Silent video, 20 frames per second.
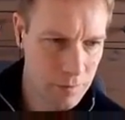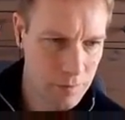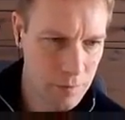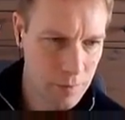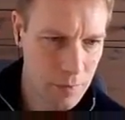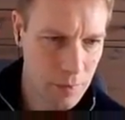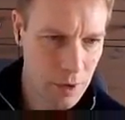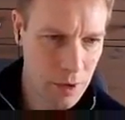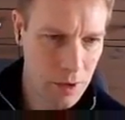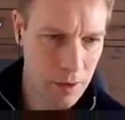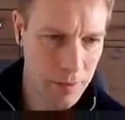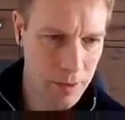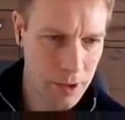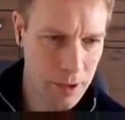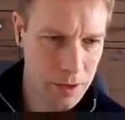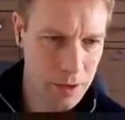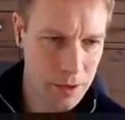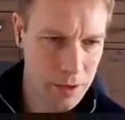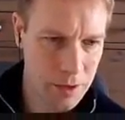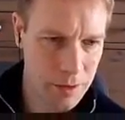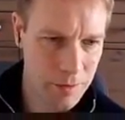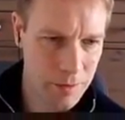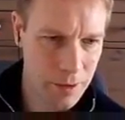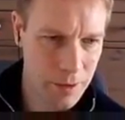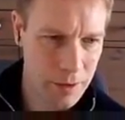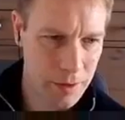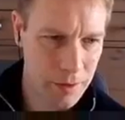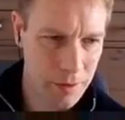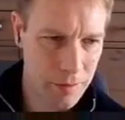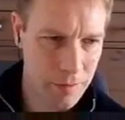Ah, because it's a
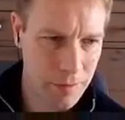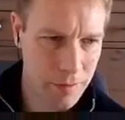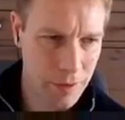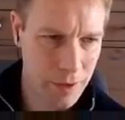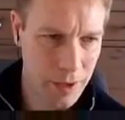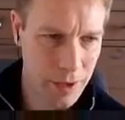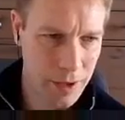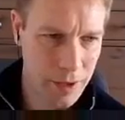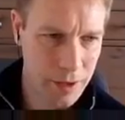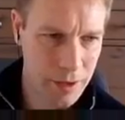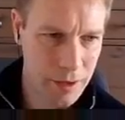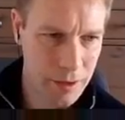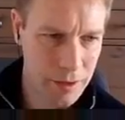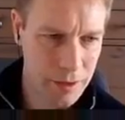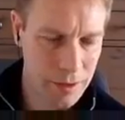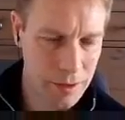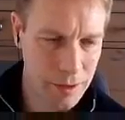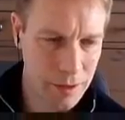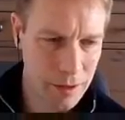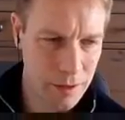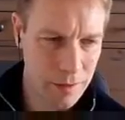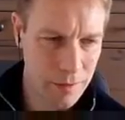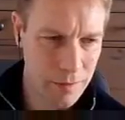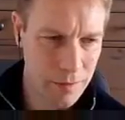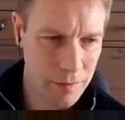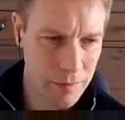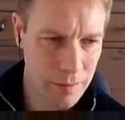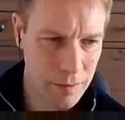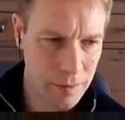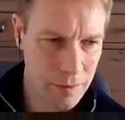method on vec instead of